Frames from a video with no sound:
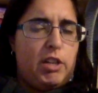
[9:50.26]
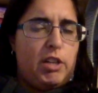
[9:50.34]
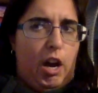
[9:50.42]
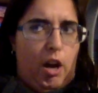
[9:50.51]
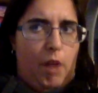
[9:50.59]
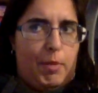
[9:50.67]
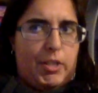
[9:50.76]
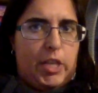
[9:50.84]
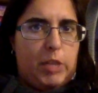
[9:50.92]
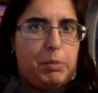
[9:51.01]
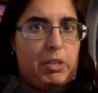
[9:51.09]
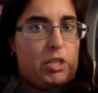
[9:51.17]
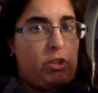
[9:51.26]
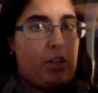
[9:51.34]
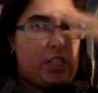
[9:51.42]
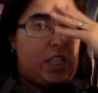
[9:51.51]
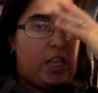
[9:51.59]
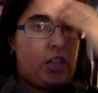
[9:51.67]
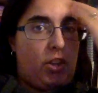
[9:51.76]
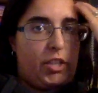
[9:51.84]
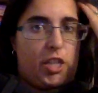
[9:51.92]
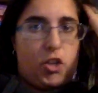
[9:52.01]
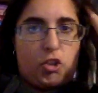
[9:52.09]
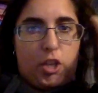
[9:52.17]
It takes place in Los
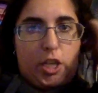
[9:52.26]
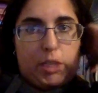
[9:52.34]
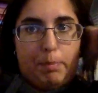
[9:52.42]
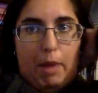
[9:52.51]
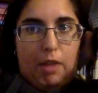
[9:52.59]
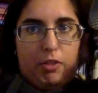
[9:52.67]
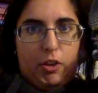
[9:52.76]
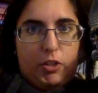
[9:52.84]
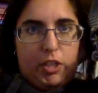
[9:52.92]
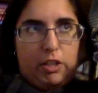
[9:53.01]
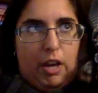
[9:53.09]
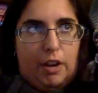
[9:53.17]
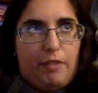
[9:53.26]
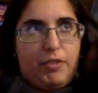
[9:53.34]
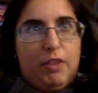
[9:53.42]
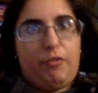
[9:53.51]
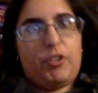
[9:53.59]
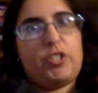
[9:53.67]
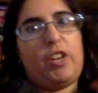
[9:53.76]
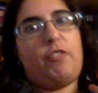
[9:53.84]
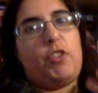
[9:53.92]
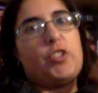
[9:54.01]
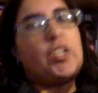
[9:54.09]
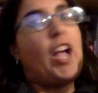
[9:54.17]
Angeles, but there's a lot of different
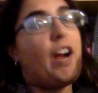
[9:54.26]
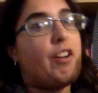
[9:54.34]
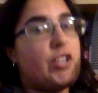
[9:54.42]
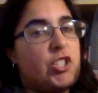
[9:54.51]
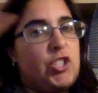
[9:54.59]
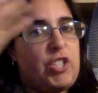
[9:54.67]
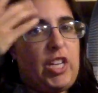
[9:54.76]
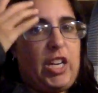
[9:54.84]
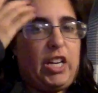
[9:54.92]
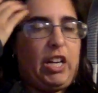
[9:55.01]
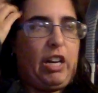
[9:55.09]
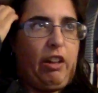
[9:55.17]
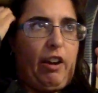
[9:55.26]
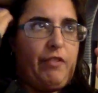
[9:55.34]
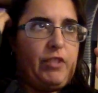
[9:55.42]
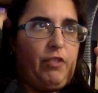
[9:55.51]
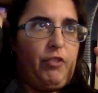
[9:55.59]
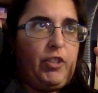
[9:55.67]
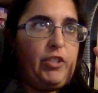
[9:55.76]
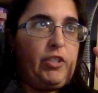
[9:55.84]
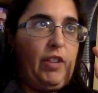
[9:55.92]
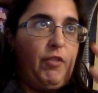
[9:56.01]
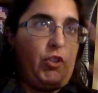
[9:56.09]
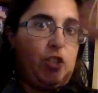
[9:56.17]
diverse characters in it, a lot of different
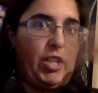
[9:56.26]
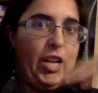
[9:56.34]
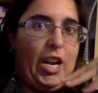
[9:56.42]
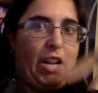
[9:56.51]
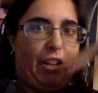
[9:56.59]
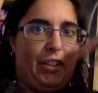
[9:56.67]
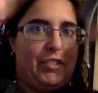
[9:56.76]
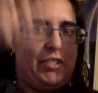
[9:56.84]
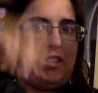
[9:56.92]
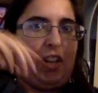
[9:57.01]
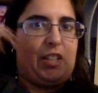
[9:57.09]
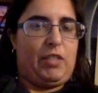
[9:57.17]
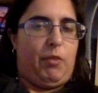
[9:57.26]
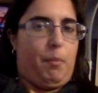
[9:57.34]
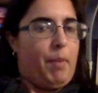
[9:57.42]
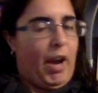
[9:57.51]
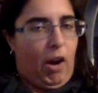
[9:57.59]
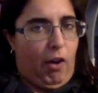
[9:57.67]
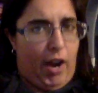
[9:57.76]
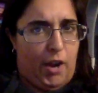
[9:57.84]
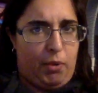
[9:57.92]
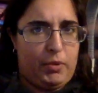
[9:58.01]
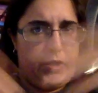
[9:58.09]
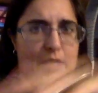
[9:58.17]
diversity, and a lot of different
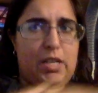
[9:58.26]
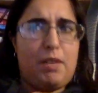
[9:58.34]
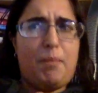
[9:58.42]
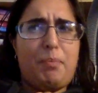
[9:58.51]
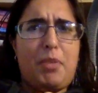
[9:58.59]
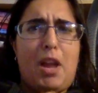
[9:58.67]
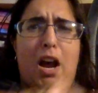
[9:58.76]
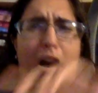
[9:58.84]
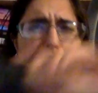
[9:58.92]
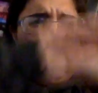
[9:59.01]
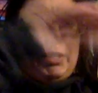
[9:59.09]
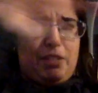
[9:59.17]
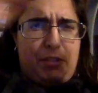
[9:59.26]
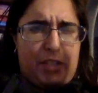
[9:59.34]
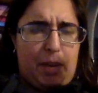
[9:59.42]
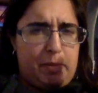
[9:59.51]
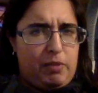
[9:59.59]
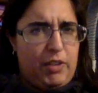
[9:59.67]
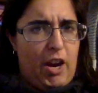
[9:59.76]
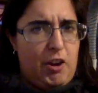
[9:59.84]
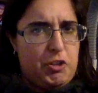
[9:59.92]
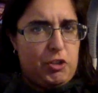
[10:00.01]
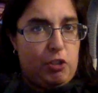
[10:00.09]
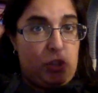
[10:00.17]
backgrounds. a lot of different types of
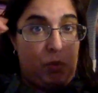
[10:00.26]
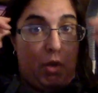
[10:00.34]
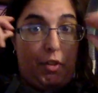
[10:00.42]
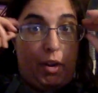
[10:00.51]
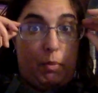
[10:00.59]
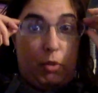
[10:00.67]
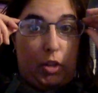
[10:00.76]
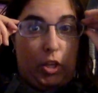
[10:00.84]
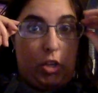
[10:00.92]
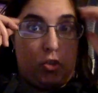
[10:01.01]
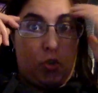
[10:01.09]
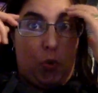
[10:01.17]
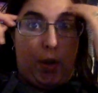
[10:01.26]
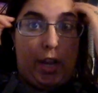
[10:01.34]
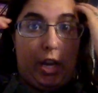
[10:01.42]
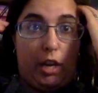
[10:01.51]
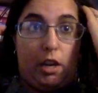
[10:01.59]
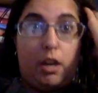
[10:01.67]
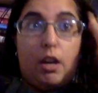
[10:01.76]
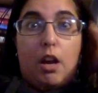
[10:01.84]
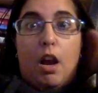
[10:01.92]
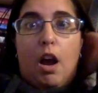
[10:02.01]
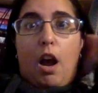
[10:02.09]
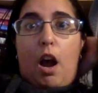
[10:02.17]
characters as well that I'm really enjoying.
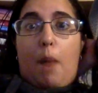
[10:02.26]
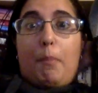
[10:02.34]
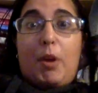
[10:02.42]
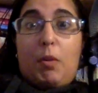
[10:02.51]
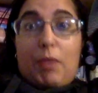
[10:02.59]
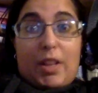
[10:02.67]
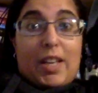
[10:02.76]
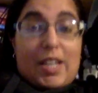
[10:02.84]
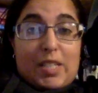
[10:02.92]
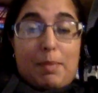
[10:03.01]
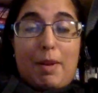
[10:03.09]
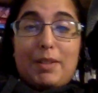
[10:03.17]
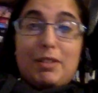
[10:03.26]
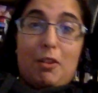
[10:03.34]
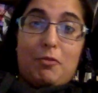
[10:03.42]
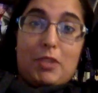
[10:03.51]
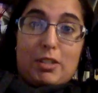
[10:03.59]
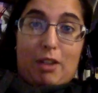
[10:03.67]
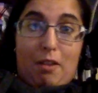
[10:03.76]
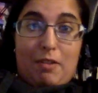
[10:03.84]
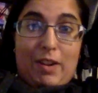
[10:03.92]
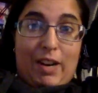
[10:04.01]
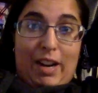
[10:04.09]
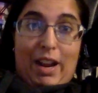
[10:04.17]
But it really is about
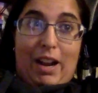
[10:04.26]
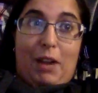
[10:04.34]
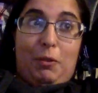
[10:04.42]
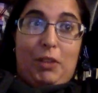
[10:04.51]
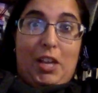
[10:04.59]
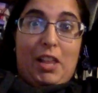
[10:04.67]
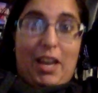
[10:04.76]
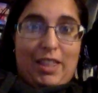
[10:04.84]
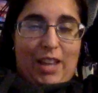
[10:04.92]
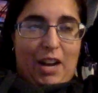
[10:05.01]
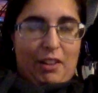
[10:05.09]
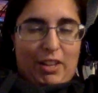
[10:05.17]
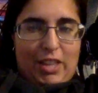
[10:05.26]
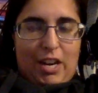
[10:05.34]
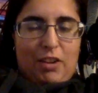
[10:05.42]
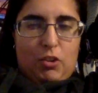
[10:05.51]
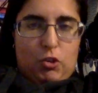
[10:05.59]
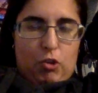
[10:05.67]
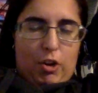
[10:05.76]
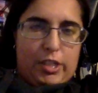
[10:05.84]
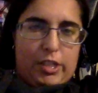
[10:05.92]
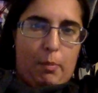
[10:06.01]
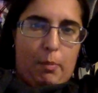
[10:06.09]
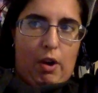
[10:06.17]
self-discovery, and I really like I like that in a strong
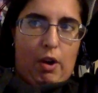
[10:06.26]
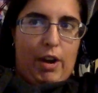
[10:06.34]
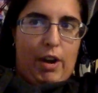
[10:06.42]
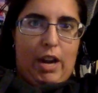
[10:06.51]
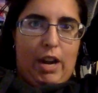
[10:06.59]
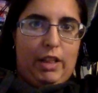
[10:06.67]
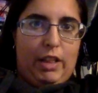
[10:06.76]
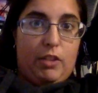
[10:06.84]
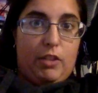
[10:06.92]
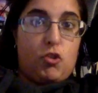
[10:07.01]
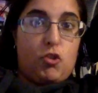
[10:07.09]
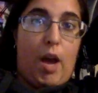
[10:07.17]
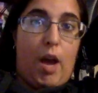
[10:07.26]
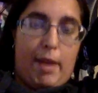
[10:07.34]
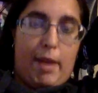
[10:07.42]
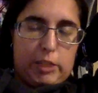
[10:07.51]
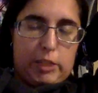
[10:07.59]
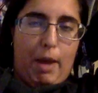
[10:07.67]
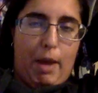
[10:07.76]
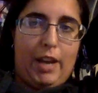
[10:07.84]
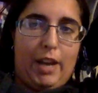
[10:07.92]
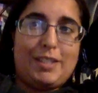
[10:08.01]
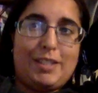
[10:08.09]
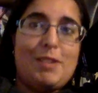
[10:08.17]
contemporary. I like the job
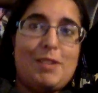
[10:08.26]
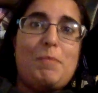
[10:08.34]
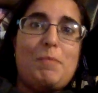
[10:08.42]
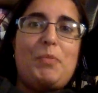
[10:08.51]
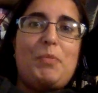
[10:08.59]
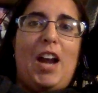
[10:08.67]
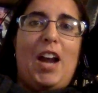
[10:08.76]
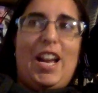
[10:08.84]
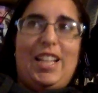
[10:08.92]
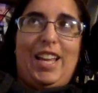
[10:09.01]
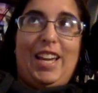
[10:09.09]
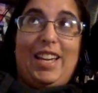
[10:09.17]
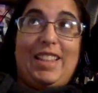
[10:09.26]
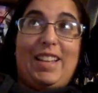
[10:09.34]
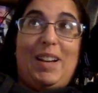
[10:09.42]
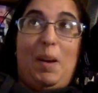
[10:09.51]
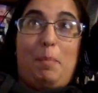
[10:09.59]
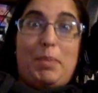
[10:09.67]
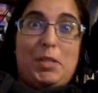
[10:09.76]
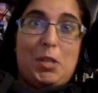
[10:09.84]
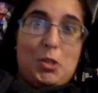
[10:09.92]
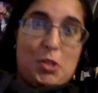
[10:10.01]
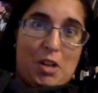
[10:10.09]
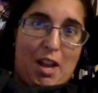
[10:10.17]
aspect. I like the
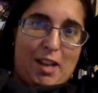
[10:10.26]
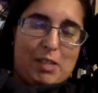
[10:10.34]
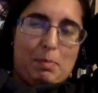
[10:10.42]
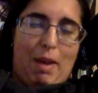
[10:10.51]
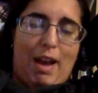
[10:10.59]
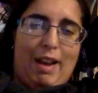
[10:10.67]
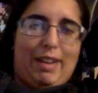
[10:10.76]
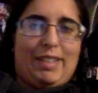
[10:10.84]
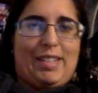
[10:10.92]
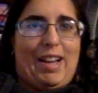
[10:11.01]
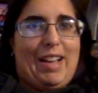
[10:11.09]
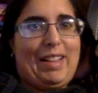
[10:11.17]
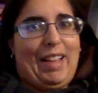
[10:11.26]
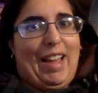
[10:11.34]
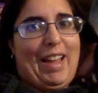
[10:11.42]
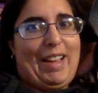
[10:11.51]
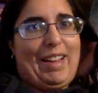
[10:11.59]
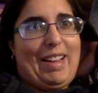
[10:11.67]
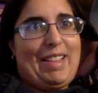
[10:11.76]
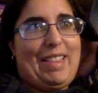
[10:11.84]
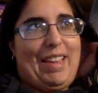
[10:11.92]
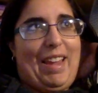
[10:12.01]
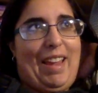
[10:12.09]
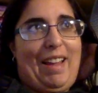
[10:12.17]
competition aspect. I like
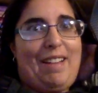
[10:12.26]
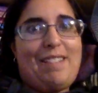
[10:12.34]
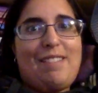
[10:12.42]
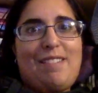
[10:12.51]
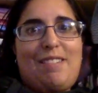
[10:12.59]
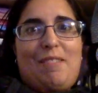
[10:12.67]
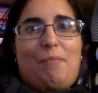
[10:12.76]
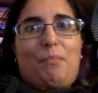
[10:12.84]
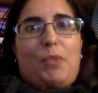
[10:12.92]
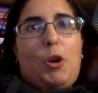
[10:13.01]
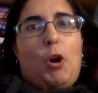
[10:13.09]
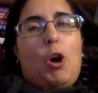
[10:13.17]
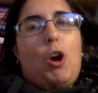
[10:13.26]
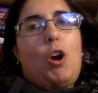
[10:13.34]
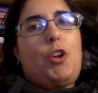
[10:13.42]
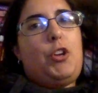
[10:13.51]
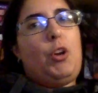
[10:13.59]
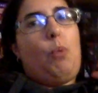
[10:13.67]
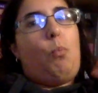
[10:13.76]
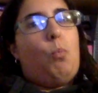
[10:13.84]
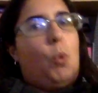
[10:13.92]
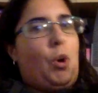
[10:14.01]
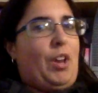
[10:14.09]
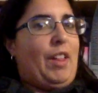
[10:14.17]
the,
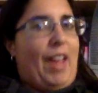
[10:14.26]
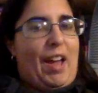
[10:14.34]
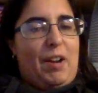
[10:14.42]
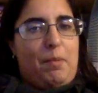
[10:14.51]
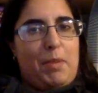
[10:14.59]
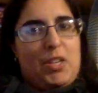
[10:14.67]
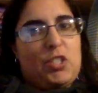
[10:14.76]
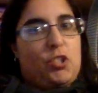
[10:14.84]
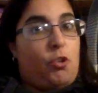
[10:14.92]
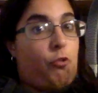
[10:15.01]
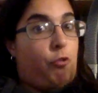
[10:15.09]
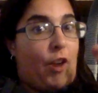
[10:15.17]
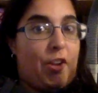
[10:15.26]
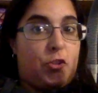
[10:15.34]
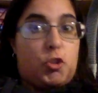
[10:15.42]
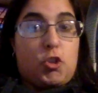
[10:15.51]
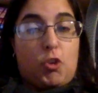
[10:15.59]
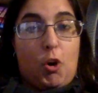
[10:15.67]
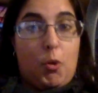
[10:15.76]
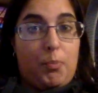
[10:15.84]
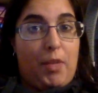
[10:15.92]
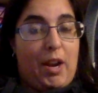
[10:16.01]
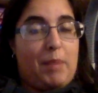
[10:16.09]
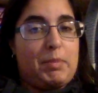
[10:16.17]
mortal enemies to friends trope
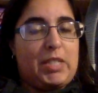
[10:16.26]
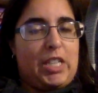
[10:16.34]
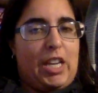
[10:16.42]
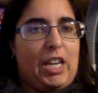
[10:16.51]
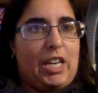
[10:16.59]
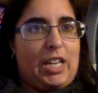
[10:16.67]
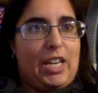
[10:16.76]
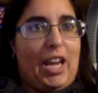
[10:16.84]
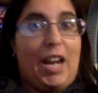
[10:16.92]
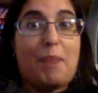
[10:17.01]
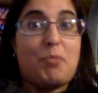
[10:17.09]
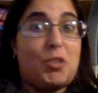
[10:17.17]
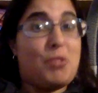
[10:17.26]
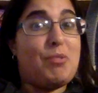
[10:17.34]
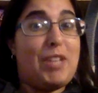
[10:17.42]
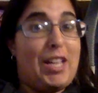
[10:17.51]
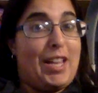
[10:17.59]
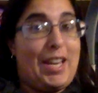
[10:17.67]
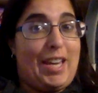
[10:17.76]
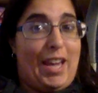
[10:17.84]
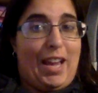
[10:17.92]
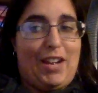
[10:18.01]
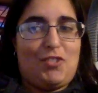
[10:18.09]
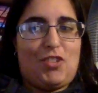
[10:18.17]
that I'm seeing, and I'm just really liking it.